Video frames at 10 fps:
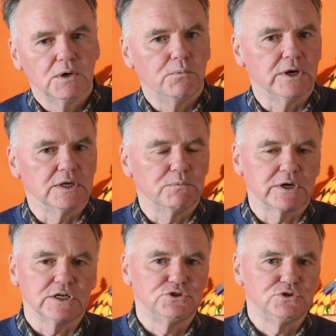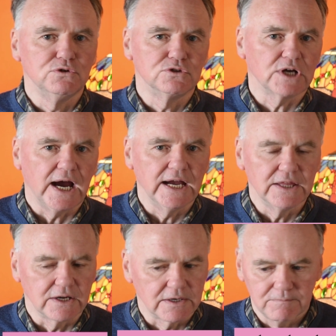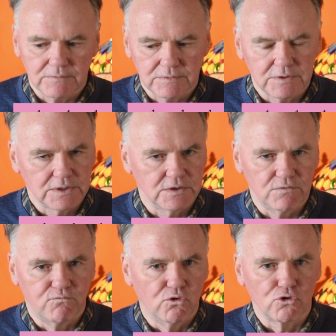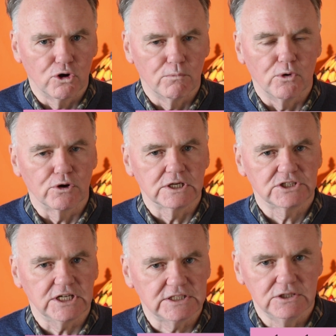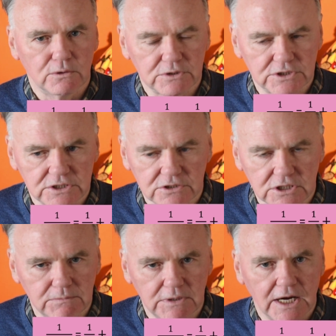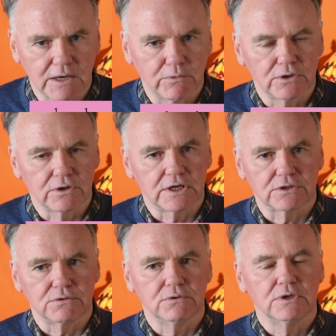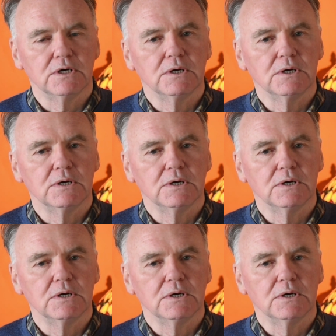We can choose either the 4 ohm or a 16 ohm resistor to be R1 or R2,